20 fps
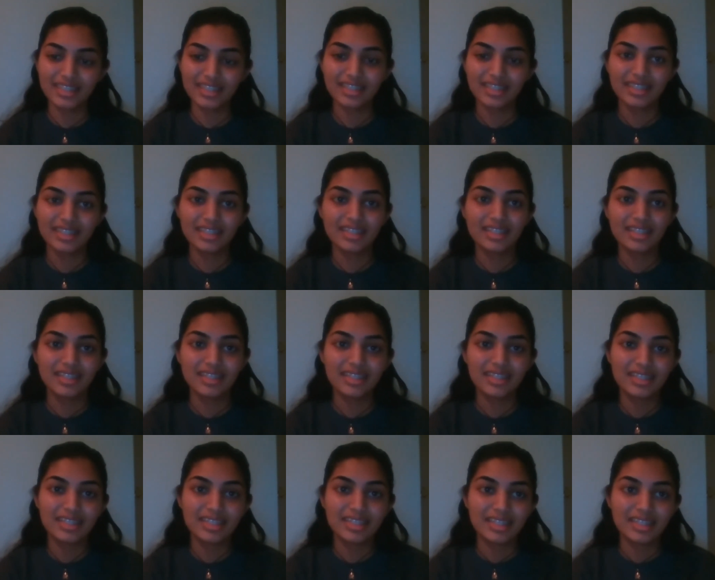
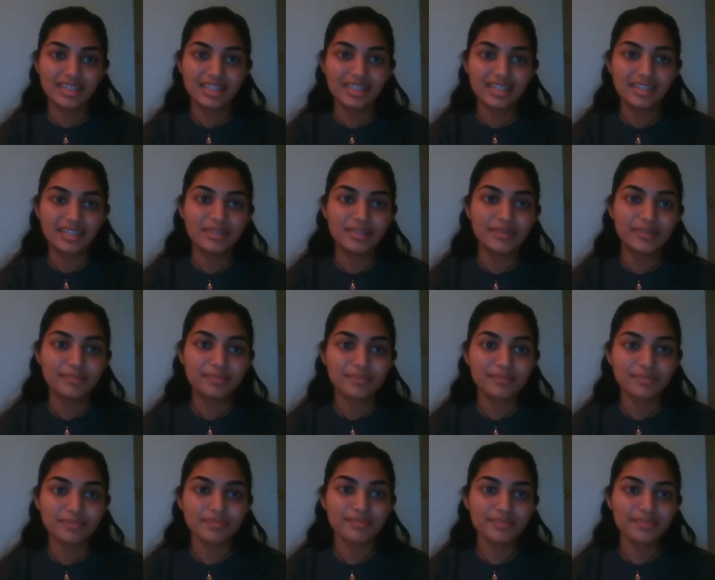
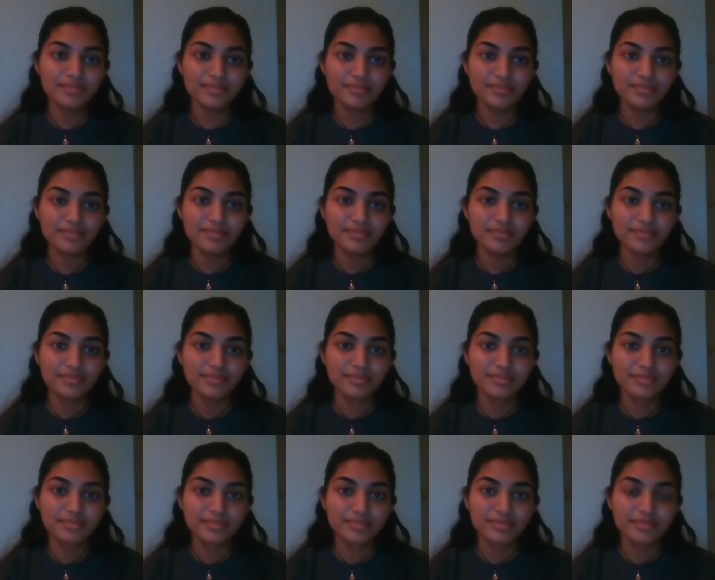
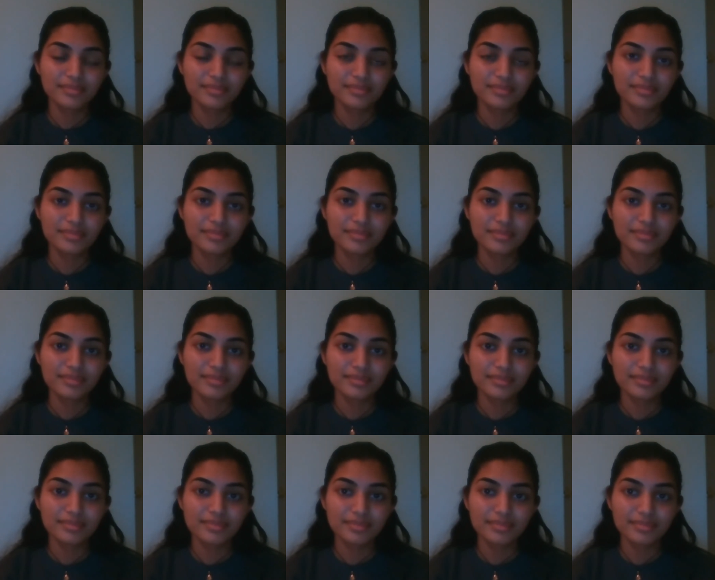
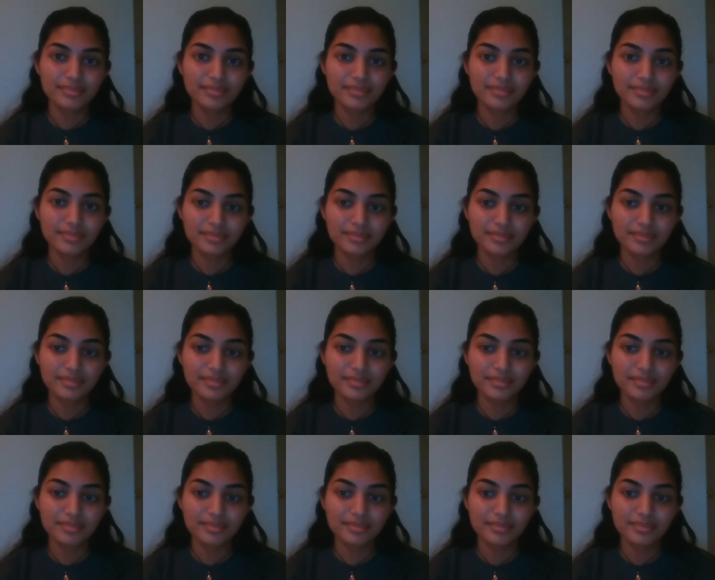
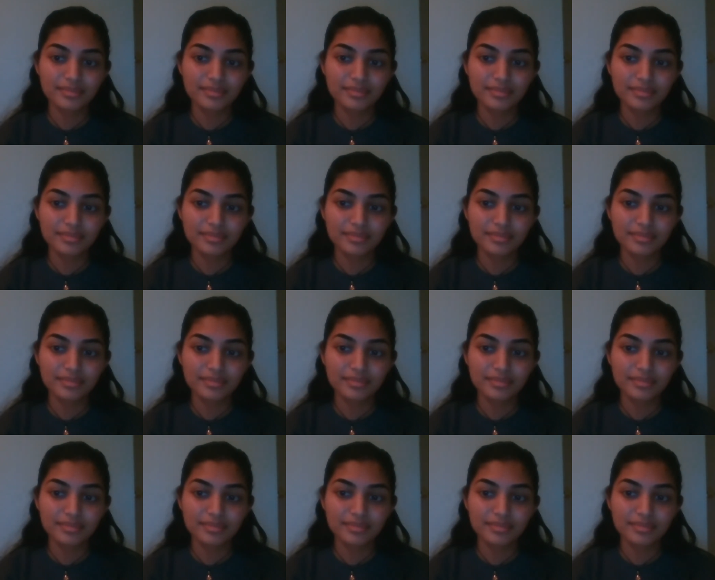(silence)